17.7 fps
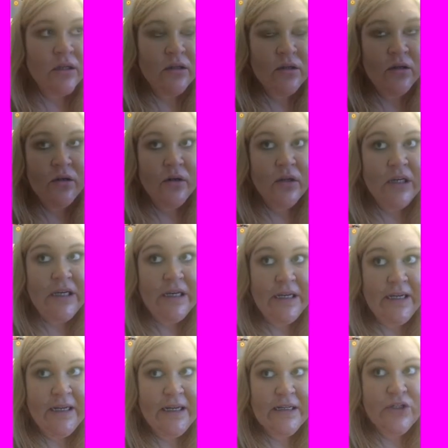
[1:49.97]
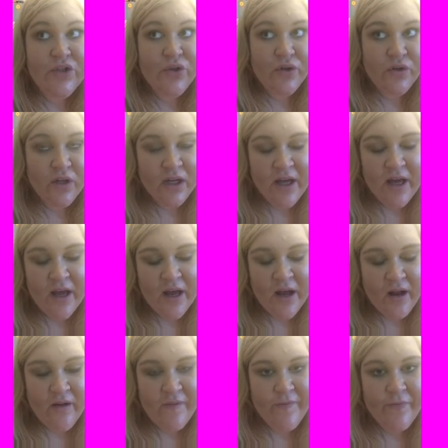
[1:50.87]
You know, getting to the
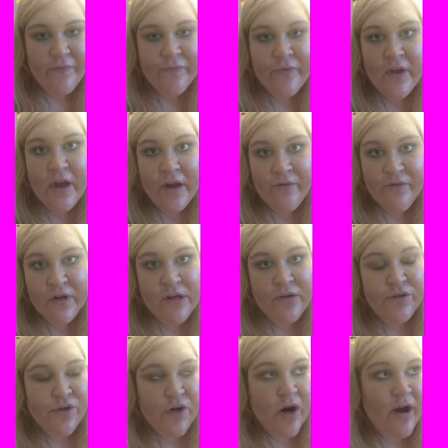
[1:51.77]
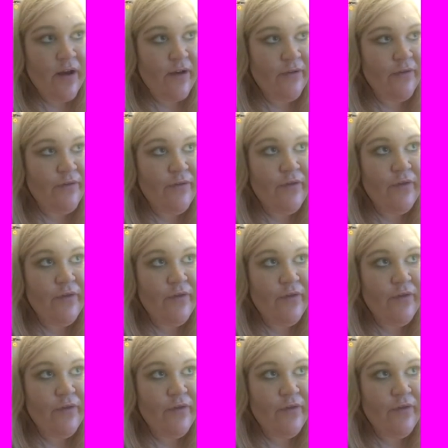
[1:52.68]
car, half an hour drive,